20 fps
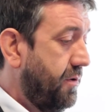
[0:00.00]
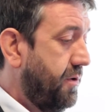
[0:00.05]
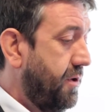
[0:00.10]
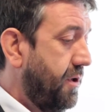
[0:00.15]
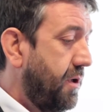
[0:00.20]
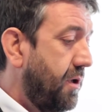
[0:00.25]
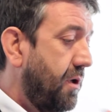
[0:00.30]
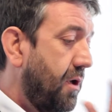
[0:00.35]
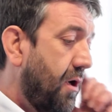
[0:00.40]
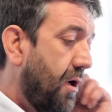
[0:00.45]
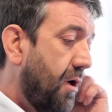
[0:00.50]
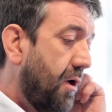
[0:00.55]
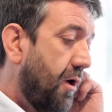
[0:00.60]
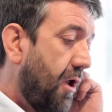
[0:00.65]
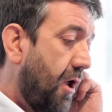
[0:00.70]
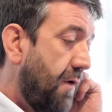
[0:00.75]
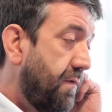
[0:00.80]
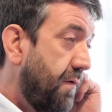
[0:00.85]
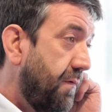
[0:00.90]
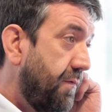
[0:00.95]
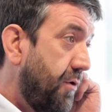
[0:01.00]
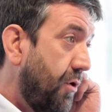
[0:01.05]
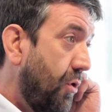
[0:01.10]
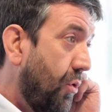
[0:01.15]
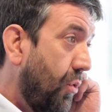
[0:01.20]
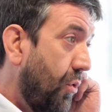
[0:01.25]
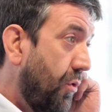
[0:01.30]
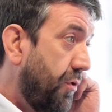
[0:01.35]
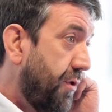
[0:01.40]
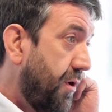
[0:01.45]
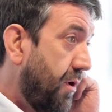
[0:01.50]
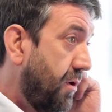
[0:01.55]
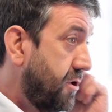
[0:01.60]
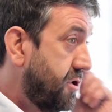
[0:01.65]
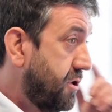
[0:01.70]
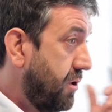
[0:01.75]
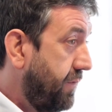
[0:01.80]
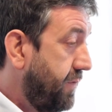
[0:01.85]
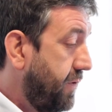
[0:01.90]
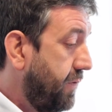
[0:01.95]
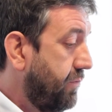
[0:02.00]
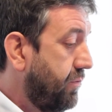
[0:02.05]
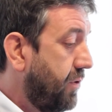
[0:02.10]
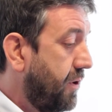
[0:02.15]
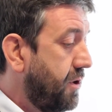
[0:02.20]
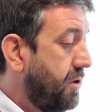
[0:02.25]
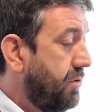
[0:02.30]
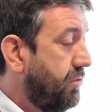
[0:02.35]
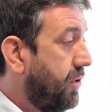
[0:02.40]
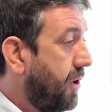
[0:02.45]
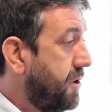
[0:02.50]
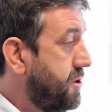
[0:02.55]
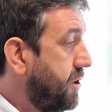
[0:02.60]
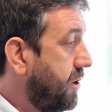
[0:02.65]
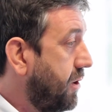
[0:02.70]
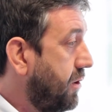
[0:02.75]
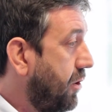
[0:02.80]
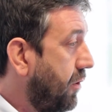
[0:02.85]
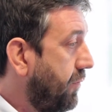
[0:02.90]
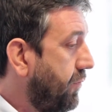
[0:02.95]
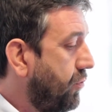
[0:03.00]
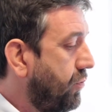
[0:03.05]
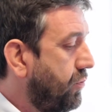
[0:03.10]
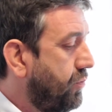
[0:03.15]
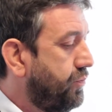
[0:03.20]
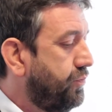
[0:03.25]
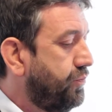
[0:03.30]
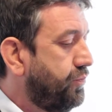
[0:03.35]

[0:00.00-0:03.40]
the life of the author. So if you're writing a novel,